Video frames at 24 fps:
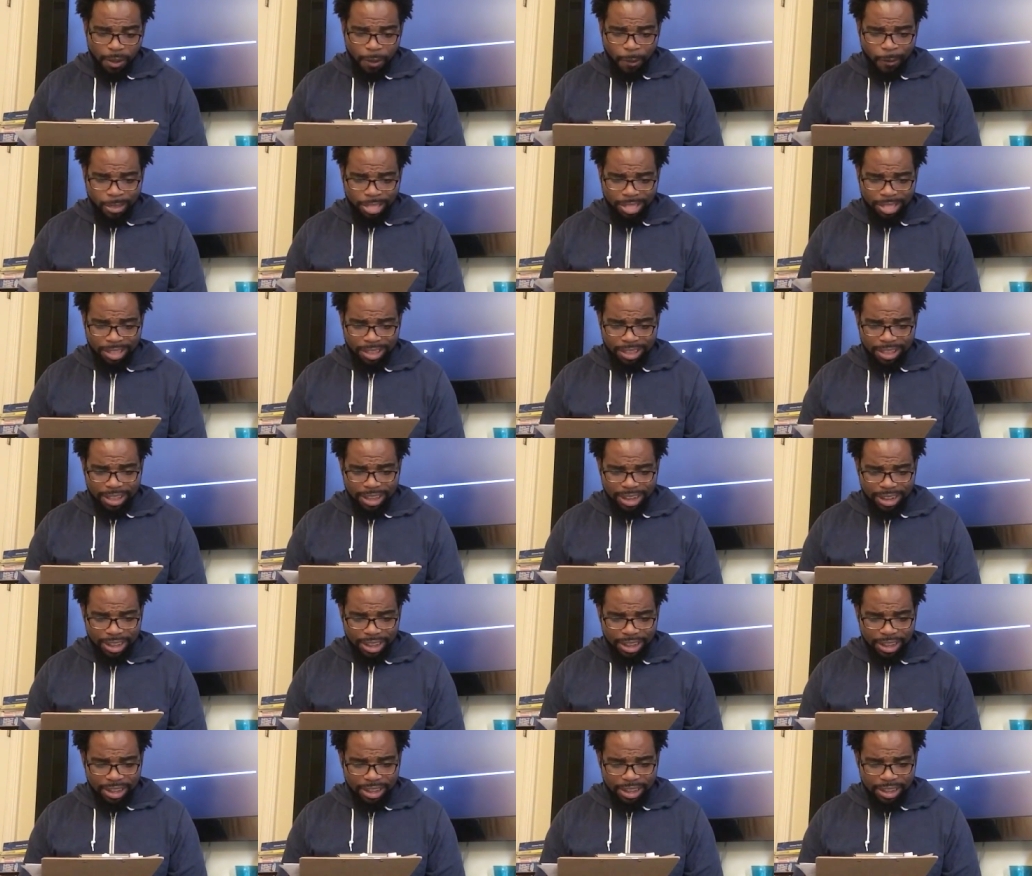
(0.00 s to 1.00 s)
Austin
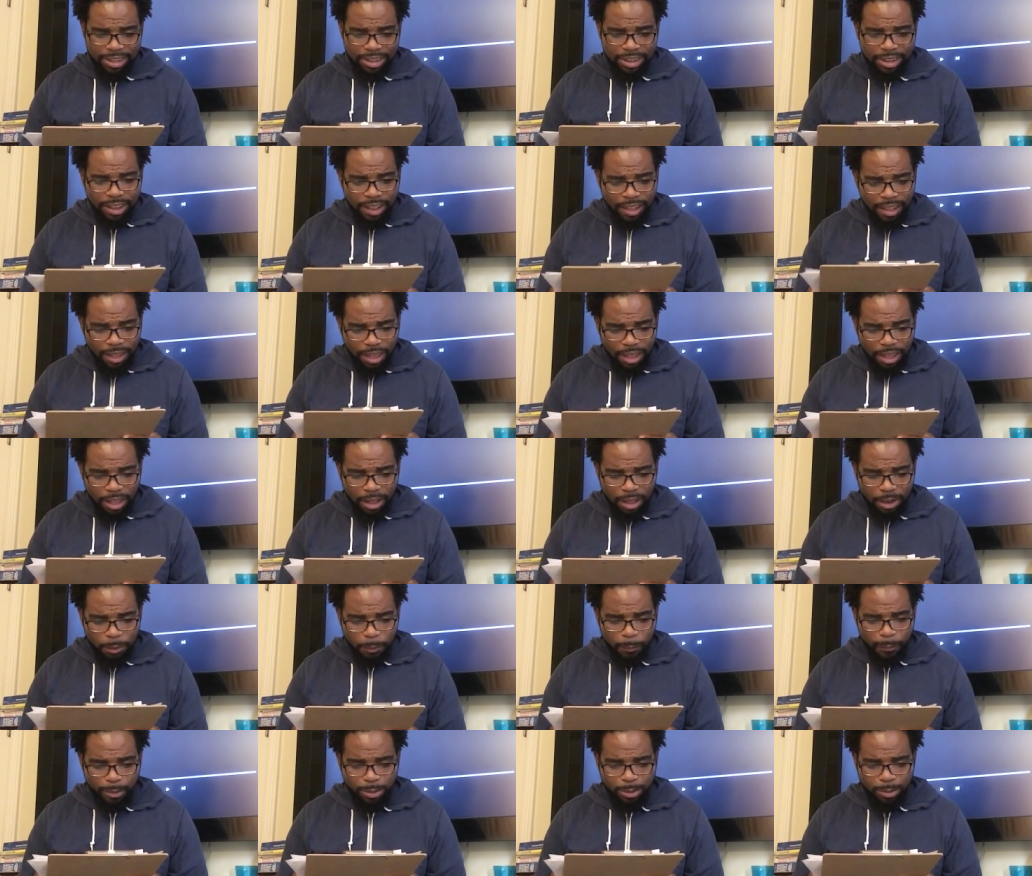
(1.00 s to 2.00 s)
Galan,
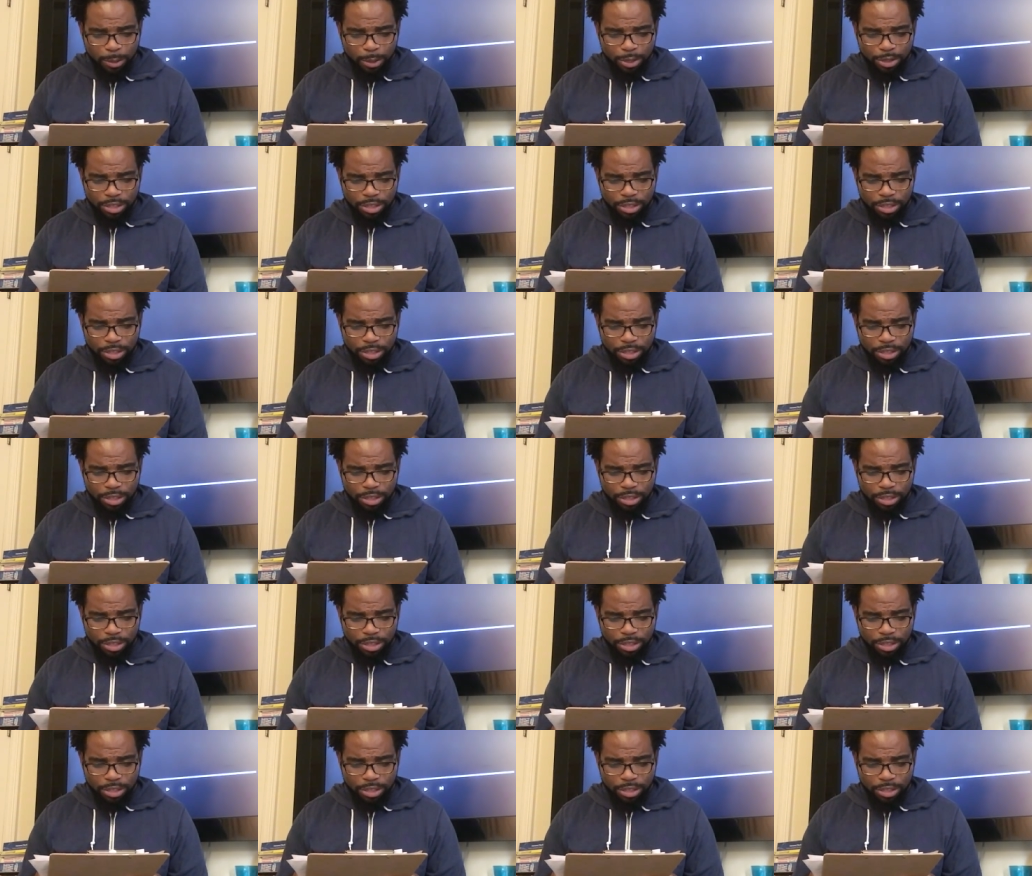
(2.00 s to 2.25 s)
Crystal